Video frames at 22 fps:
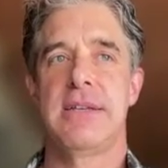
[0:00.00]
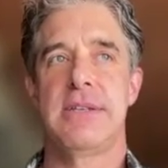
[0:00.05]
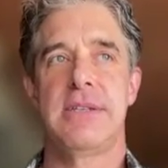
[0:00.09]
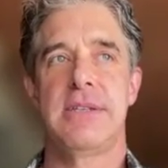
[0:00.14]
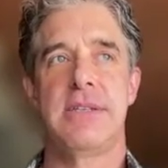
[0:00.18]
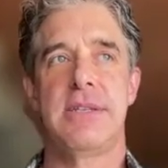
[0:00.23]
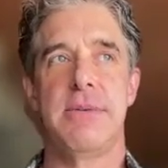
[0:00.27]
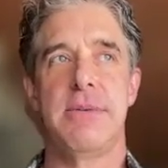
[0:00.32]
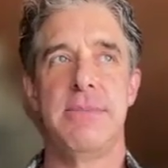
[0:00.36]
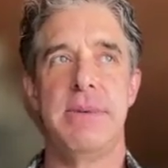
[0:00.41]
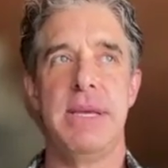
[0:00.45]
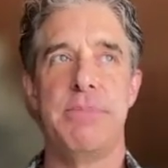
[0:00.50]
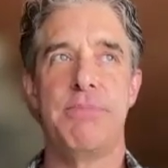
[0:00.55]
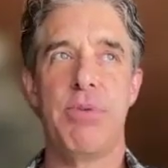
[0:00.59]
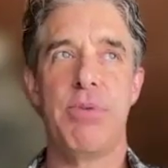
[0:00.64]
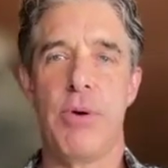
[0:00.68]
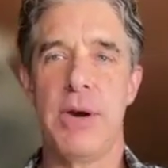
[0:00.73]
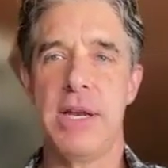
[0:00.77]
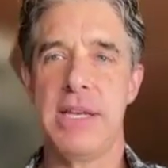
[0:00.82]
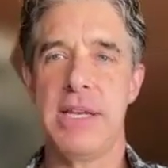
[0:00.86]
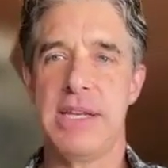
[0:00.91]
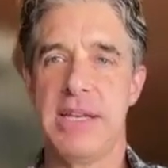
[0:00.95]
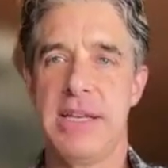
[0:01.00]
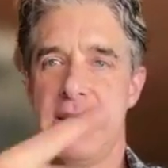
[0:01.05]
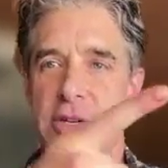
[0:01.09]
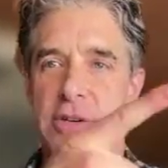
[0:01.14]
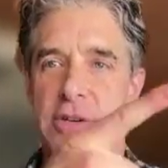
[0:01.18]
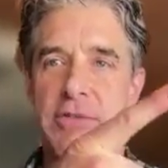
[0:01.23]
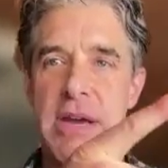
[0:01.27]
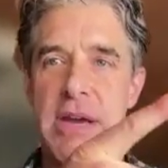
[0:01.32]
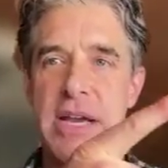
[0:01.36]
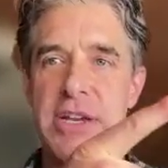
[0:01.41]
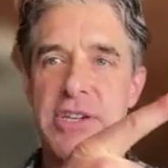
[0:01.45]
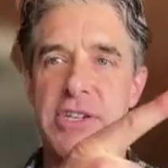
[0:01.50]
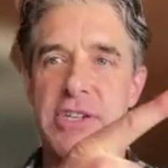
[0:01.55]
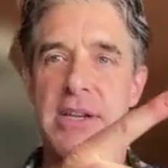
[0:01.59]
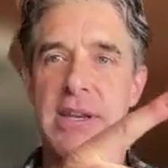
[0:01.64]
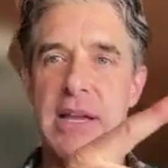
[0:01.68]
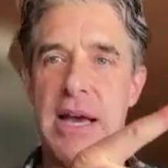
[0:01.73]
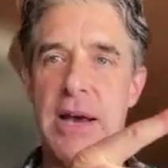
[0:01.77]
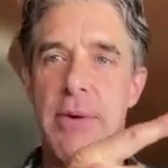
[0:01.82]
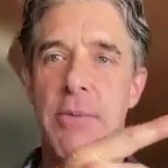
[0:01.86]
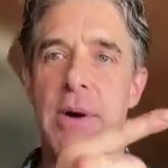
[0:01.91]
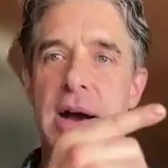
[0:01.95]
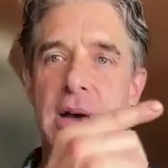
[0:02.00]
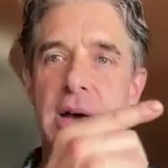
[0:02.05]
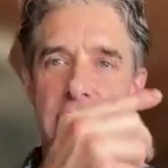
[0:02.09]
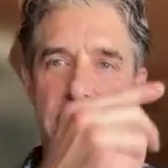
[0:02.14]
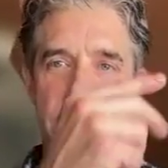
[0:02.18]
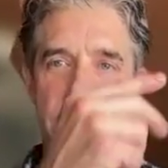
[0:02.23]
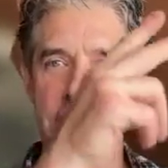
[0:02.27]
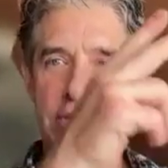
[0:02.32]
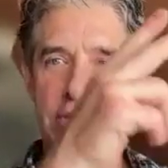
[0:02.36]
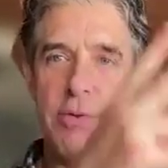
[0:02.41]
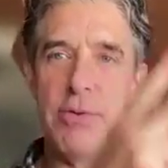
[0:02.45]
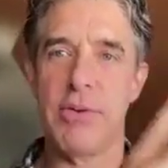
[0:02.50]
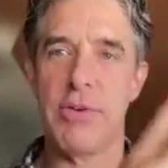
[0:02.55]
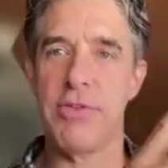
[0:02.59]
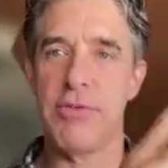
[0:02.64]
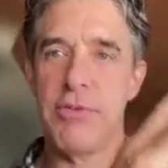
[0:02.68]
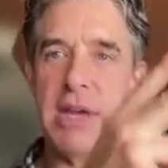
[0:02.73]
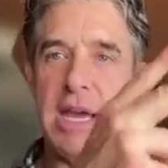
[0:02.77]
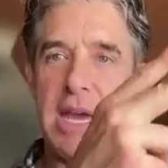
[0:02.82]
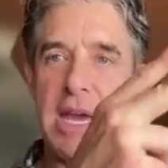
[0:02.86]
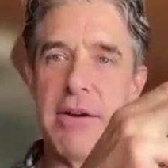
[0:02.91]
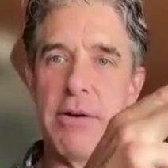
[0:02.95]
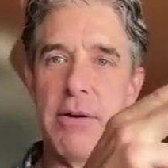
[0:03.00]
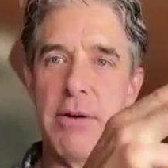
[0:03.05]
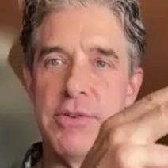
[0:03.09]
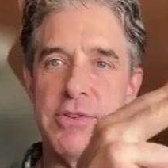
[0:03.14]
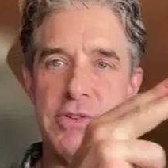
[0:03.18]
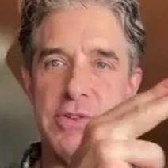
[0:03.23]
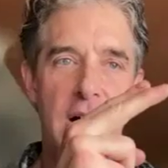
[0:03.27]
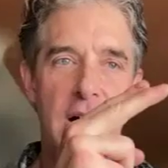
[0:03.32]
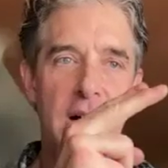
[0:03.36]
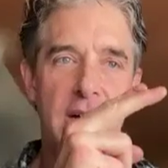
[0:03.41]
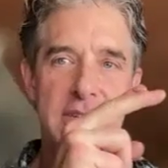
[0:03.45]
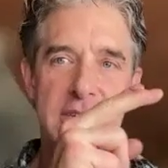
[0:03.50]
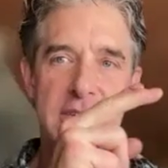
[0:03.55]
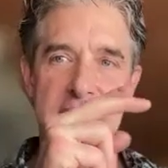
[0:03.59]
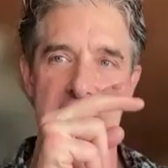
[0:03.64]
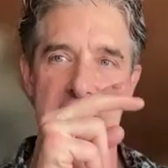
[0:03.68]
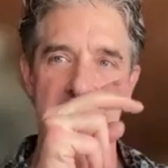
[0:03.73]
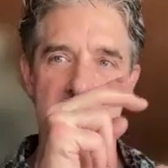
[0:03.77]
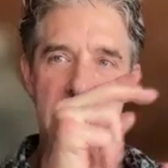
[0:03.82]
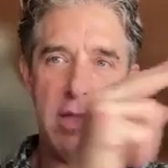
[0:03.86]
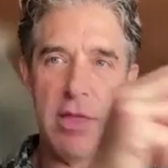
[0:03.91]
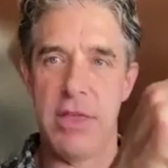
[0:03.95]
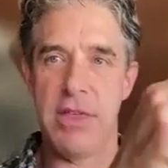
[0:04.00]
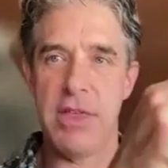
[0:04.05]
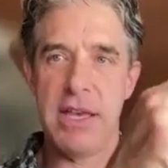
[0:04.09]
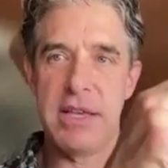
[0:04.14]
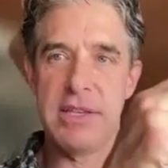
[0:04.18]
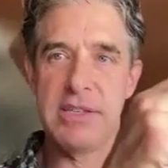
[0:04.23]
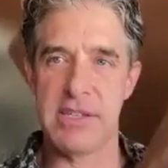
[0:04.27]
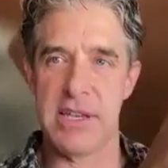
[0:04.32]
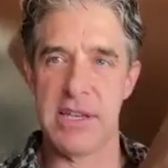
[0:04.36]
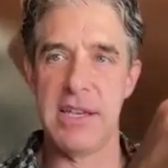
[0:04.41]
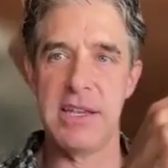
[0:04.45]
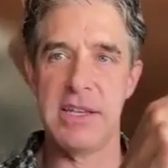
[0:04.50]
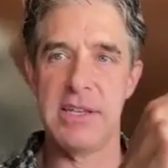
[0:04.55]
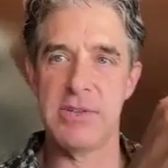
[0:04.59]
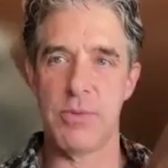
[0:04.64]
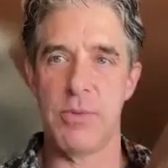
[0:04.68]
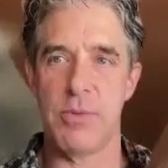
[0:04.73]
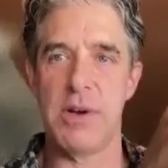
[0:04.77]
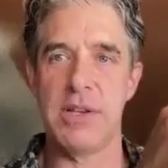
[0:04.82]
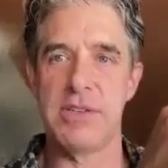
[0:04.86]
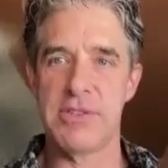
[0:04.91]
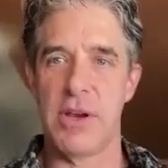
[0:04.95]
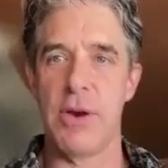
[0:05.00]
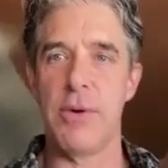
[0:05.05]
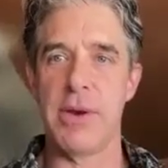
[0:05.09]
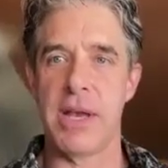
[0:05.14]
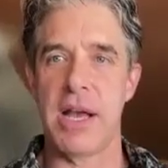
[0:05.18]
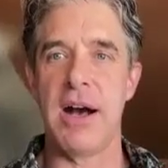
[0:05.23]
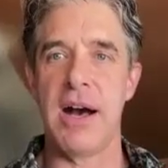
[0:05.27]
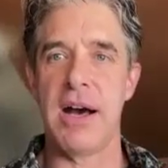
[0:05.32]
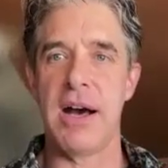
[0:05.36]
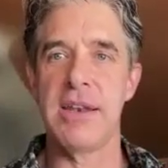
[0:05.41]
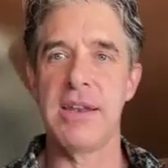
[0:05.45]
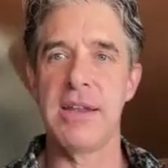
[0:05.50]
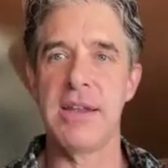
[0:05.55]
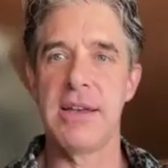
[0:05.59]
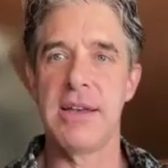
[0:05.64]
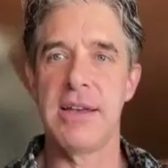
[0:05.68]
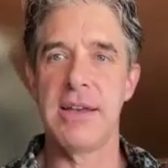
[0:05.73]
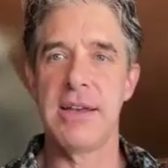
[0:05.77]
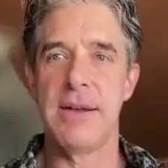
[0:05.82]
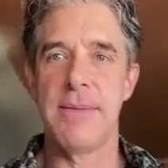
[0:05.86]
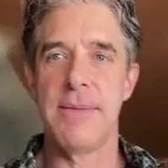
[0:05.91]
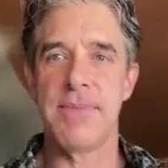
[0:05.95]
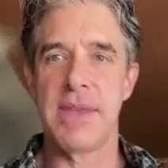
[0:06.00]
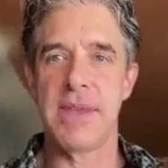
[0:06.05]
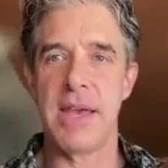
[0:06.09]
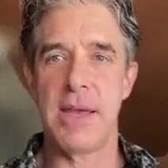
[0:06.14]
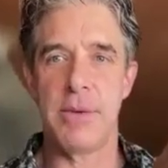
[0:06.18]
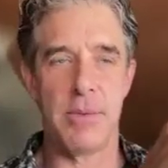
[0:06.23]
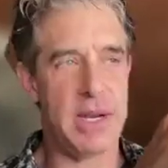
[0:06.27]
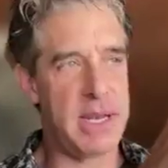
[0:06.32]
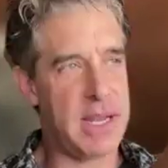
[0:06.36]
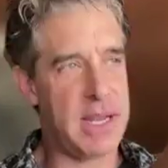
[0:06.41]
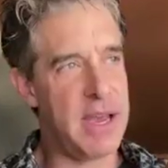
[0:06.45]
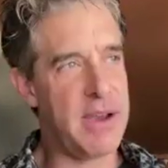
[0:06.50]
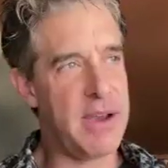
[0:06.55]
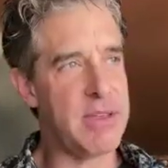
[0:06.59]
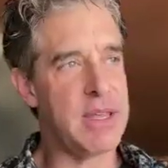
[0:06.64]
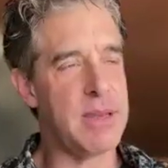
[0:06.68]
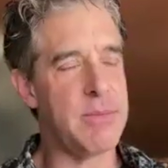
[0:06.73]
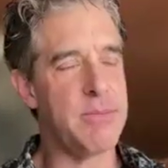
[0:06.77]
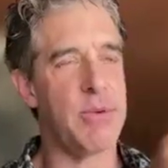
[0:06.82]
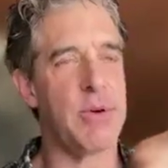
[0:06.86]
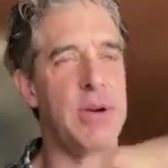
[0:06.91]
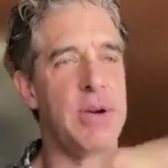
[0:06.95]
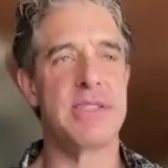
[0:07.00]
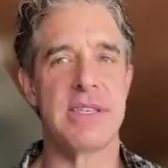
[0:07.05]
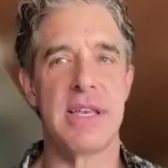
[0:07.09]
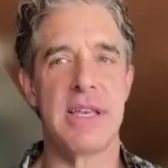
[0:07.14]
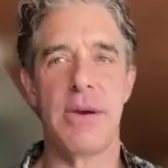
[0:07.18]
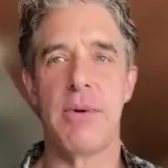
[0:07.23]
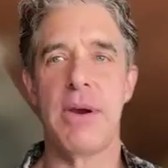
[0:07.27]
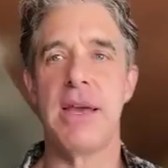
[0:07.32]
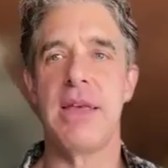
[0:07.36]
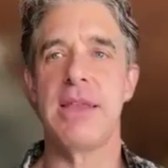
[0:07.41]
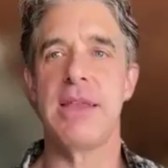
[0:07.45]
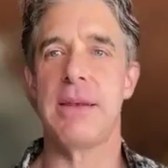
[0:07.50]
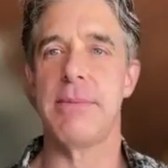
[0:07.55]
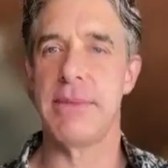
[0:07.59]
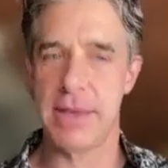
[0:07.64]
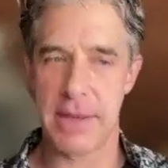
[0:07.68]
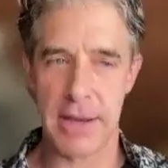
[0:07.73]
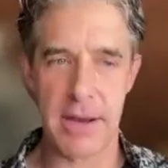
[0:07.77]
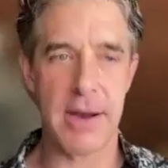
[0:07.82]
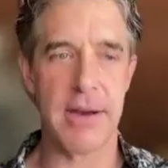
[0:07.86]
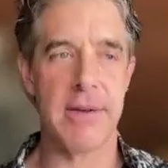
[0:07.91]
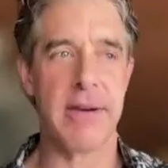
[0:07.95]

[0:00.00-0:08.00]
to be pointing the direction. I want 2 or 3 arrows all saying this is what's going on. And when everything points that way, then I'm like, all